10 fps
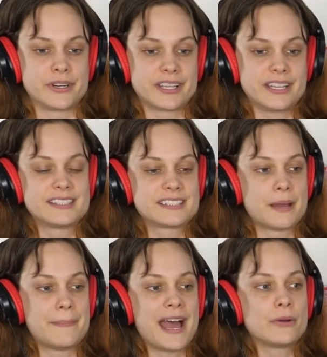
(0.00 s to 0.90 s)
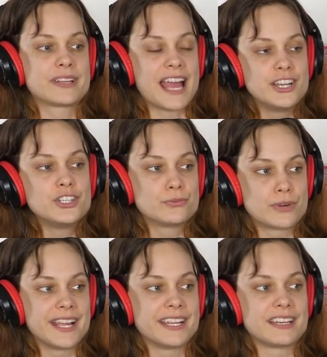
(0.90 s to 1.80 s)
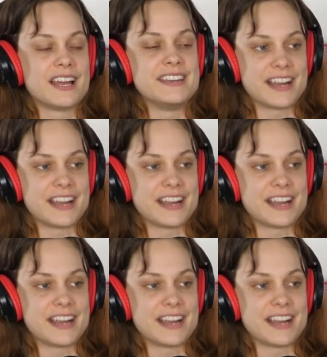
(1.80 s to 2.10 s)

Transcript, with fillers: party. It's about can you write a